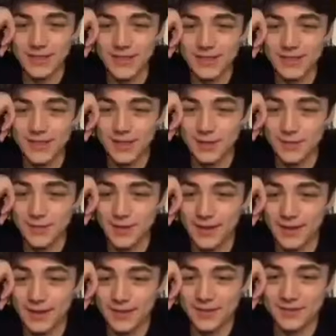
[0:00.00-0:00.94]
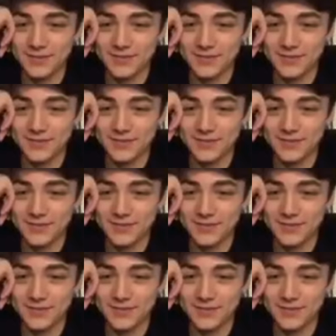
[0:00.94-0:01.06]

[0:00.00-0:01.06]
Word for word: Let's call him back.